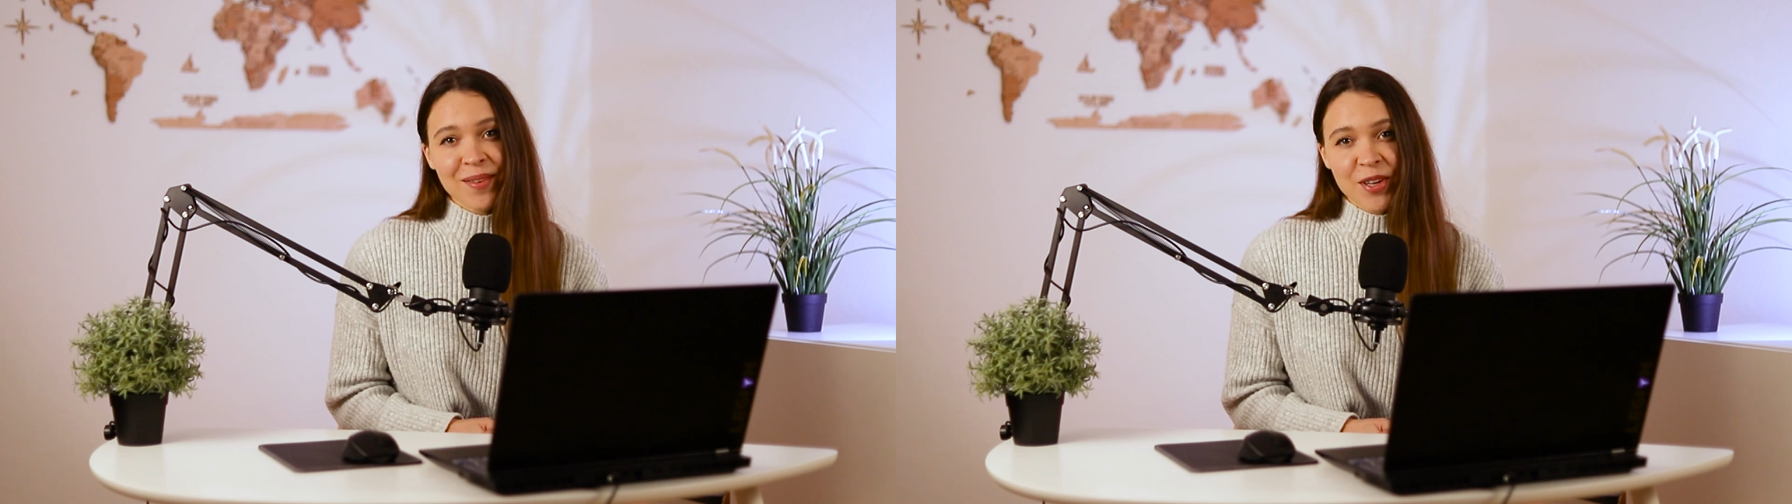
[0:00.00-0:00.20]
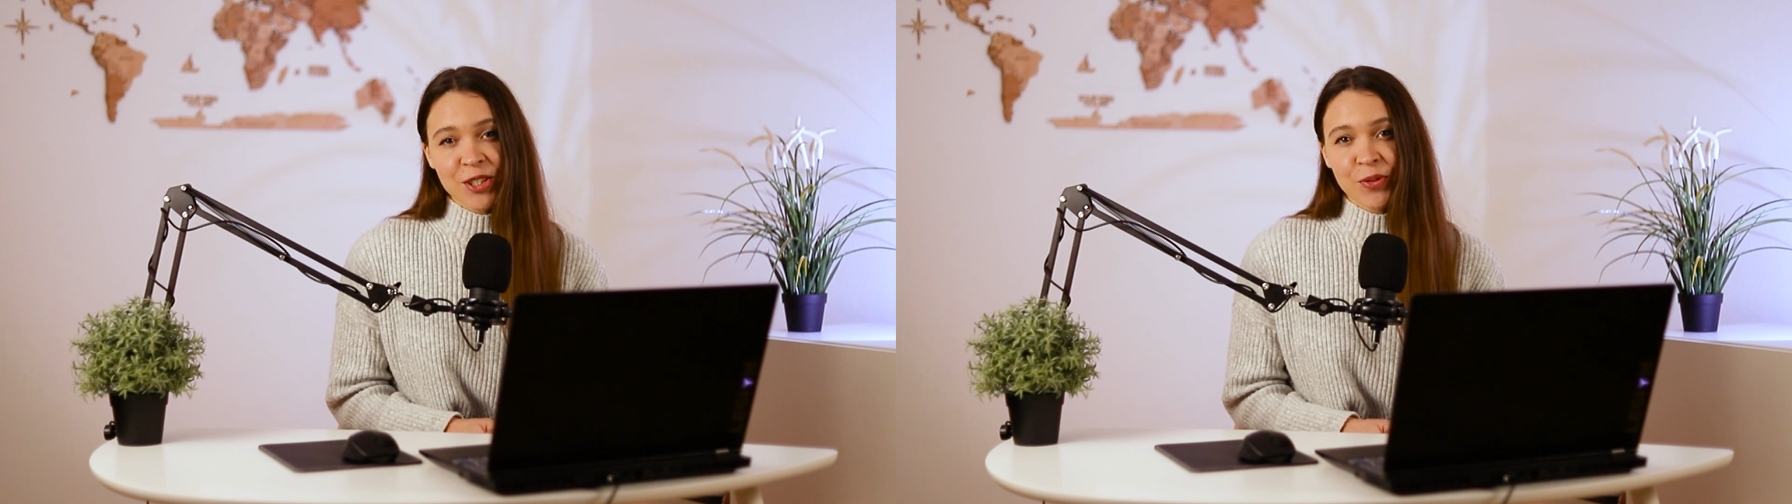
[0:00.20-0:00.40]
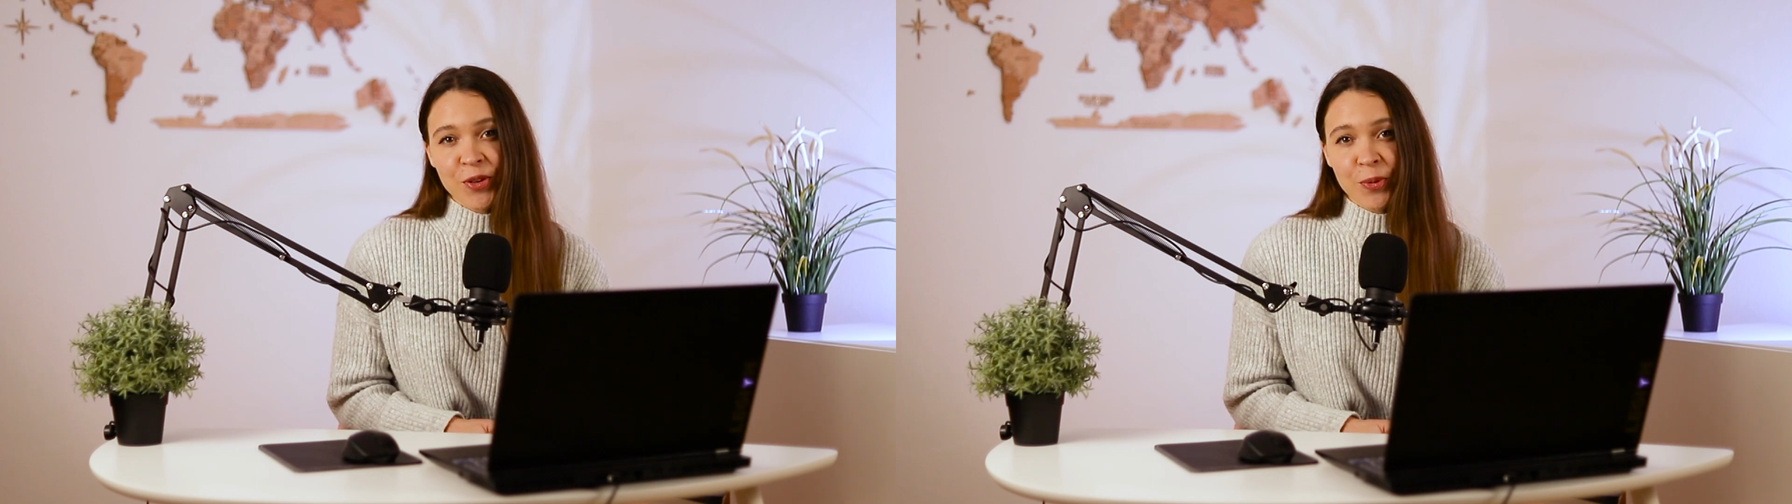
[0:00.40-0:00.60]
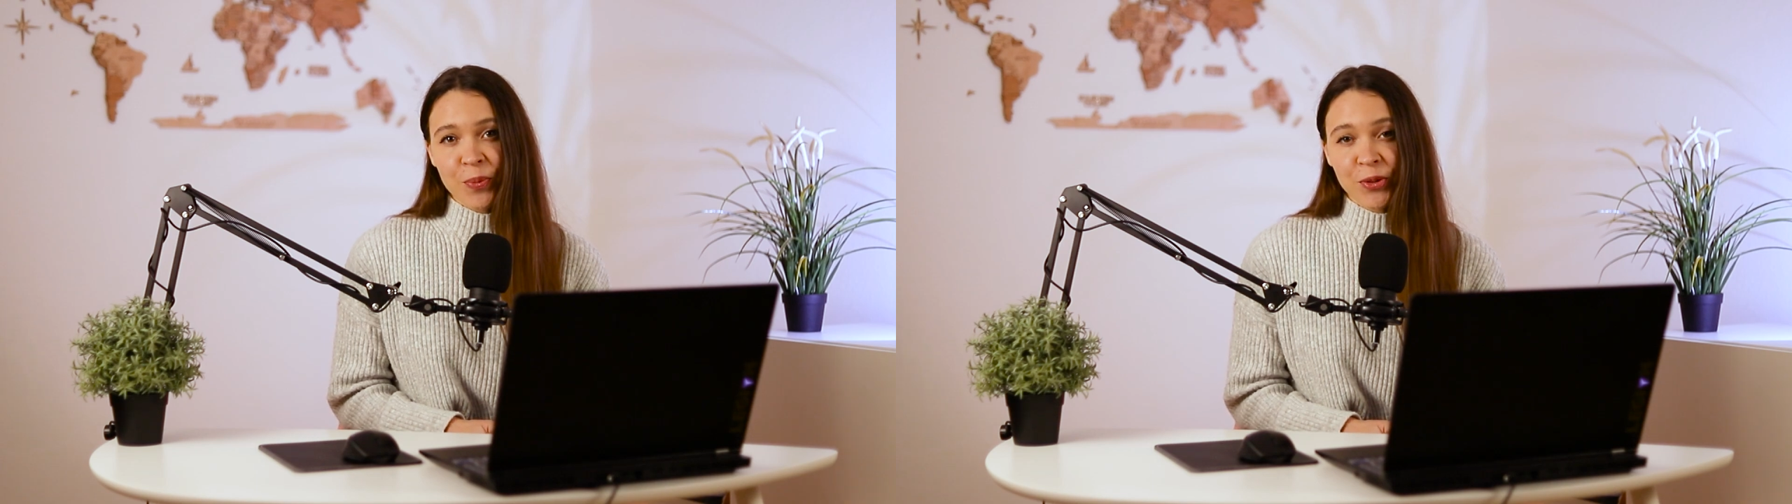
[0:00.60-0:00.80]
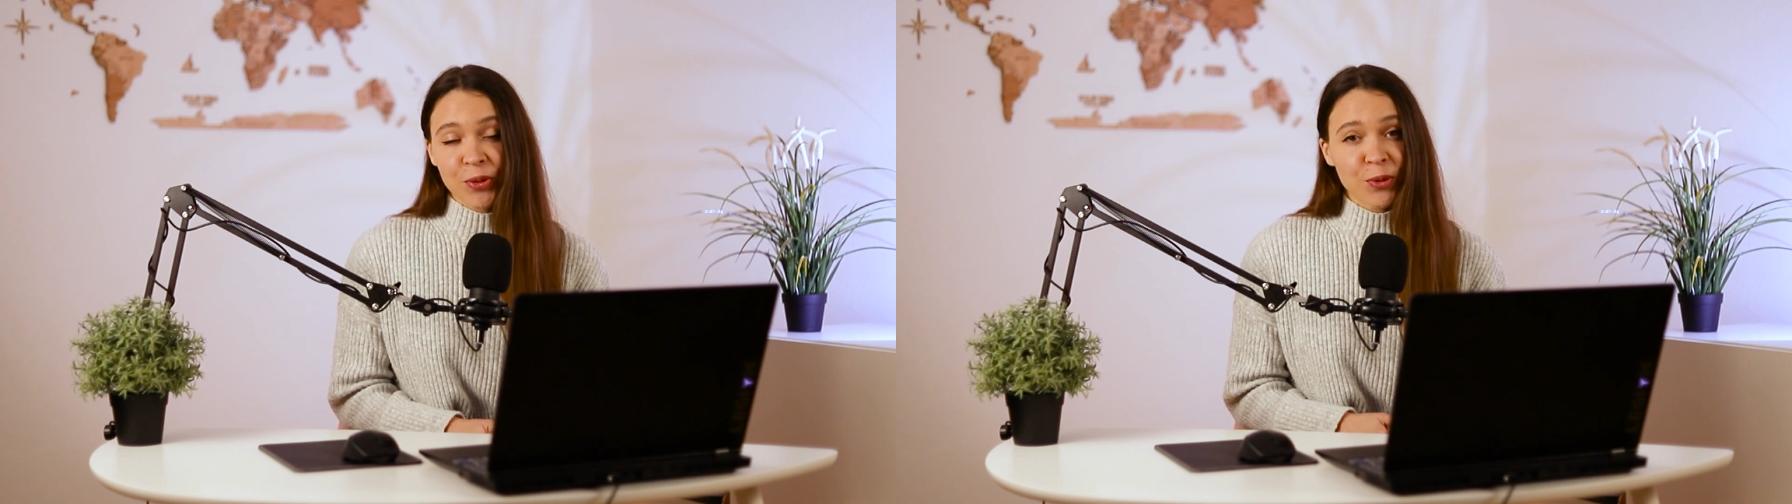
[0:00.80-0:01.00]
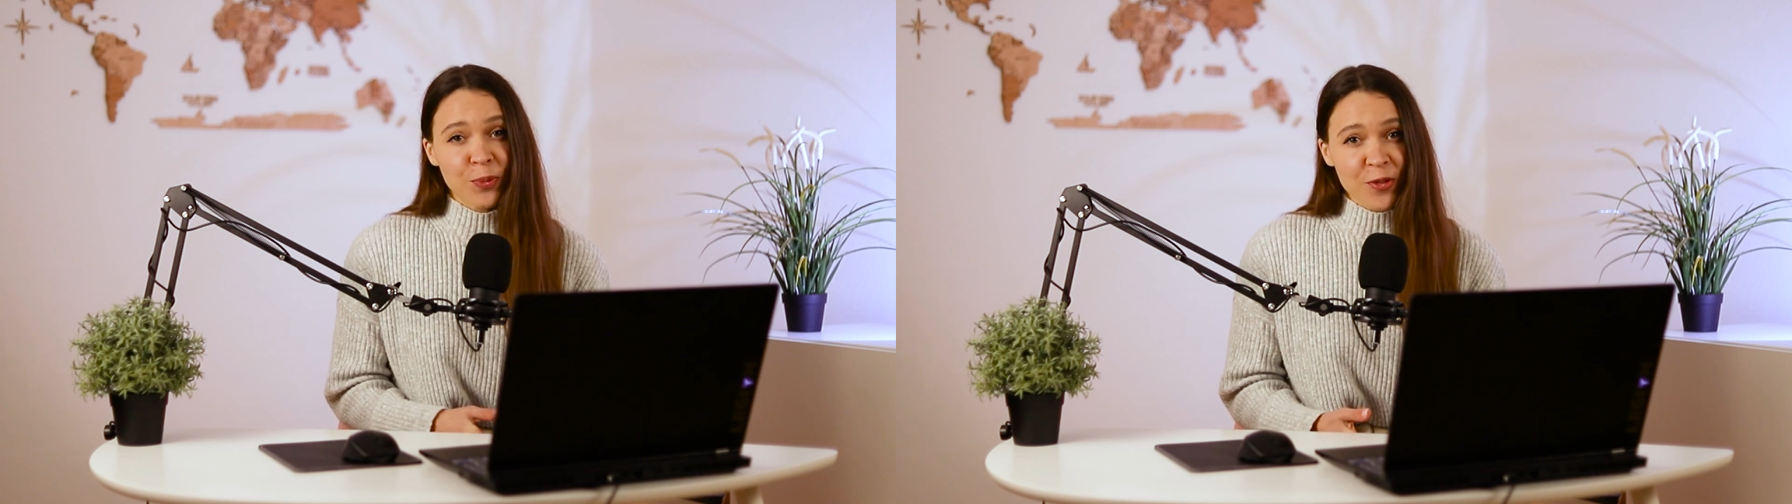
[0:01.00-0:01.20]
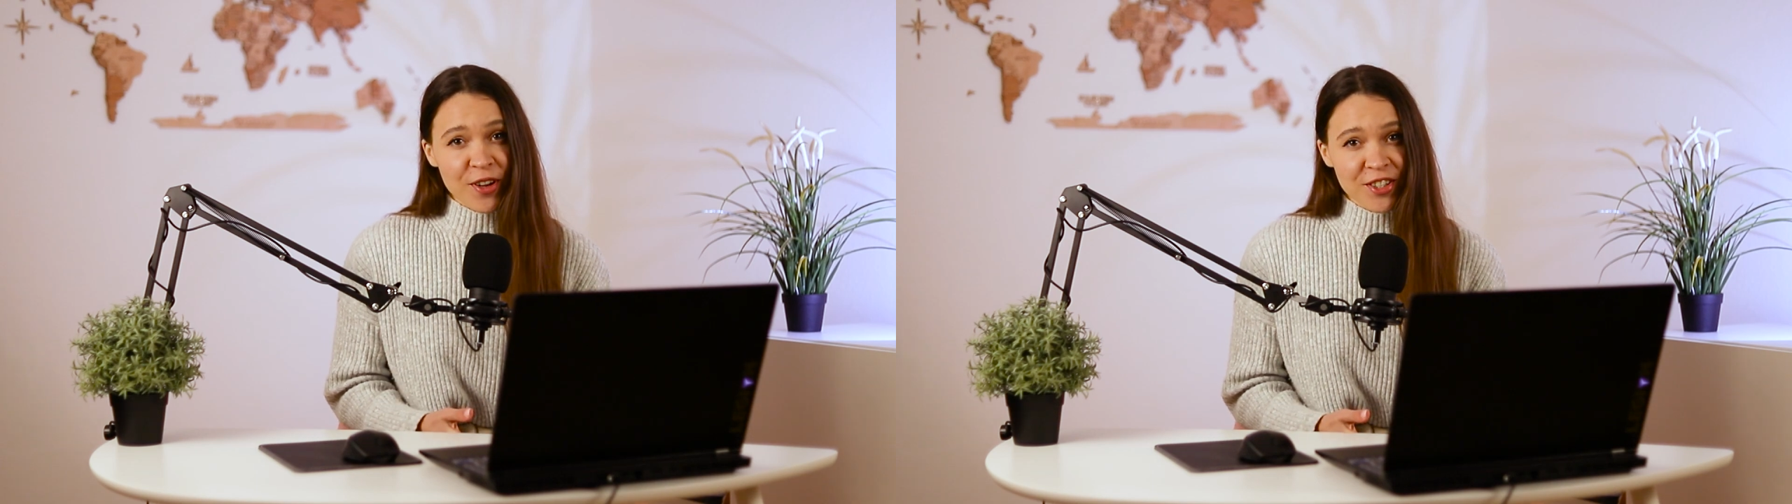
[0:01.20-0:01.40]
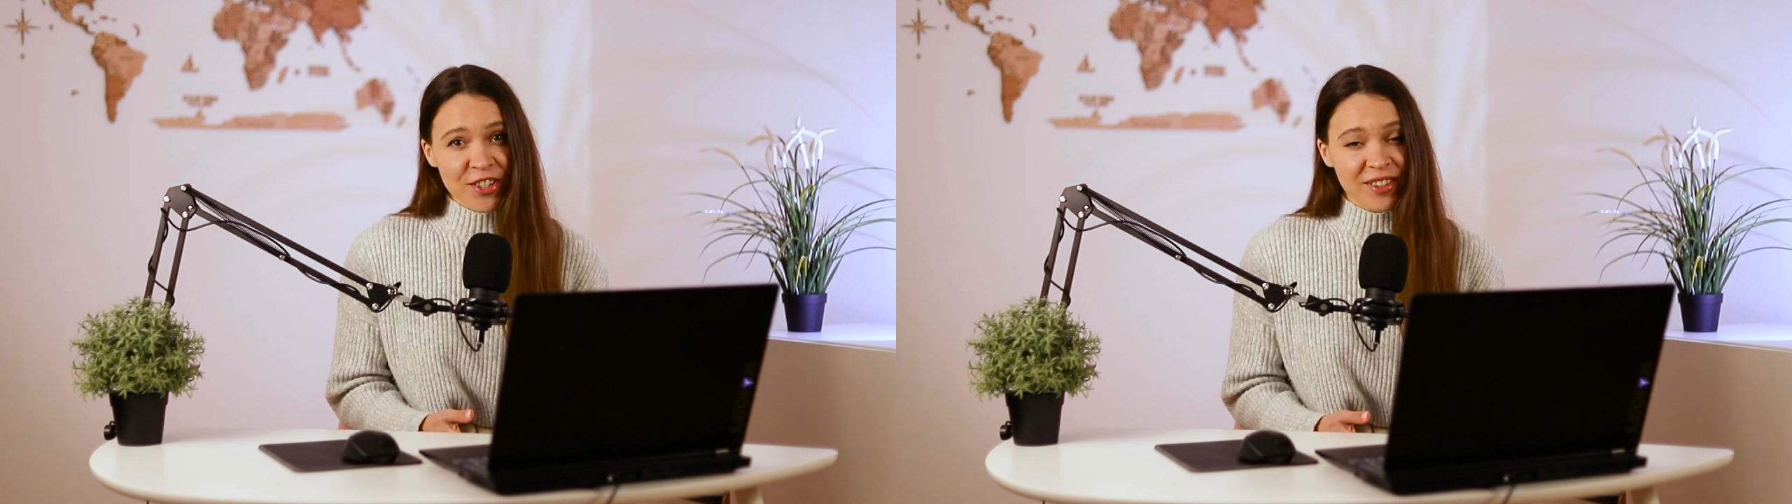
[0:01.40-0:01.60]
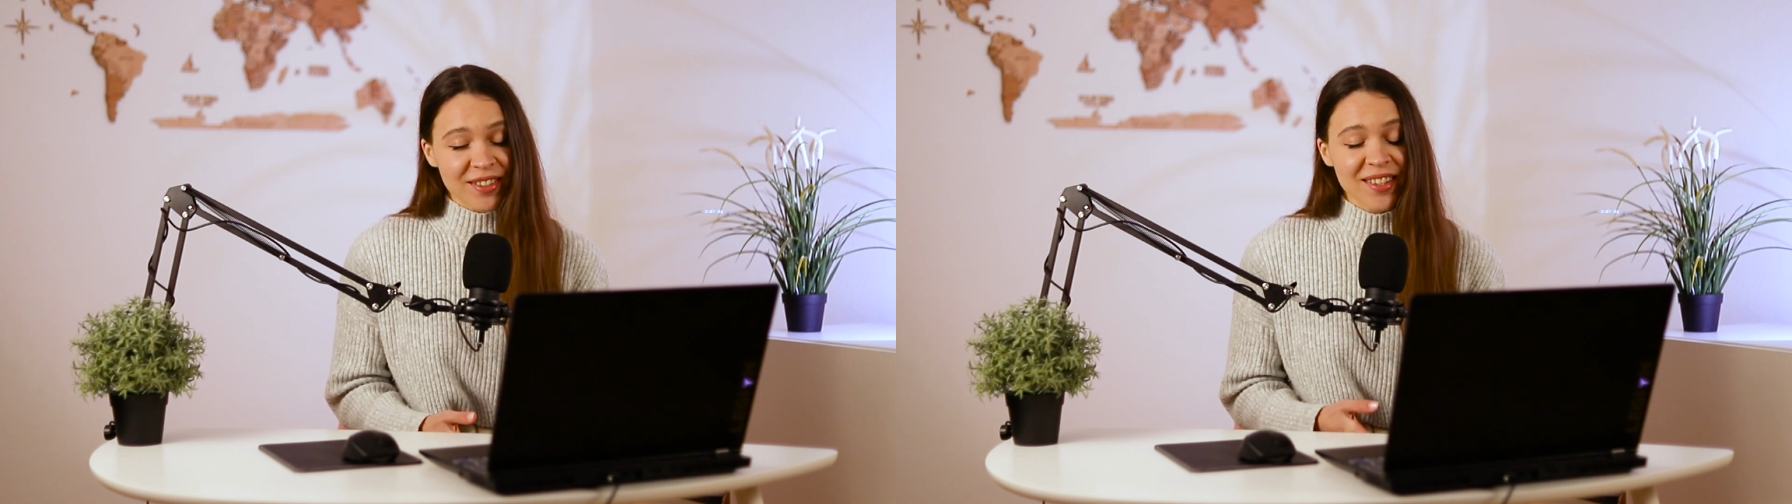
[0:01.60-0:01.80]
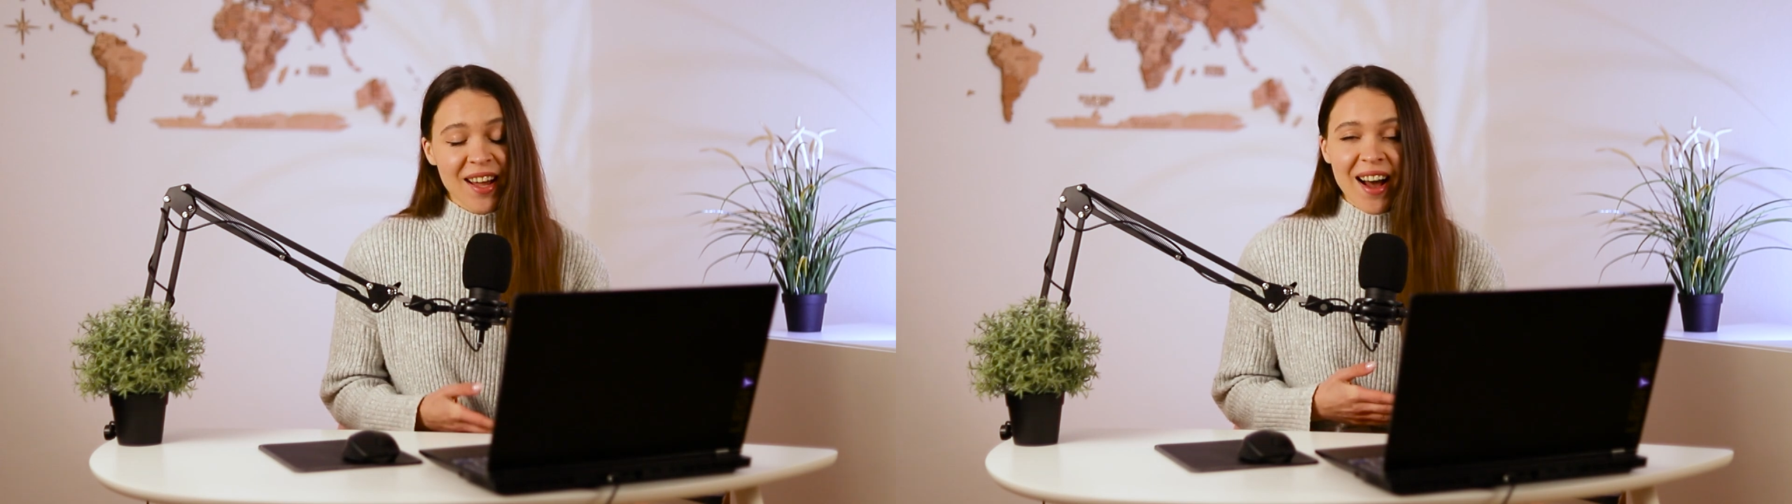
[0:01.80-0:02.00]
image for your product to
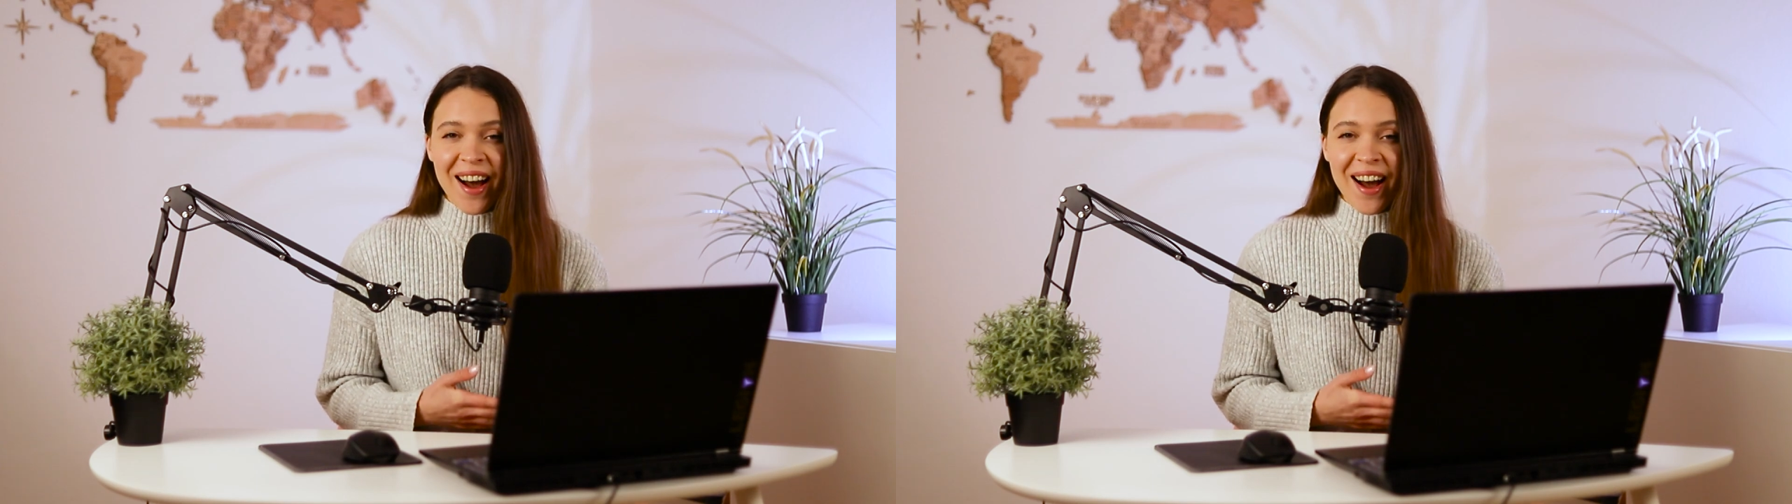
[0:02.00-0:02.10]
professionals,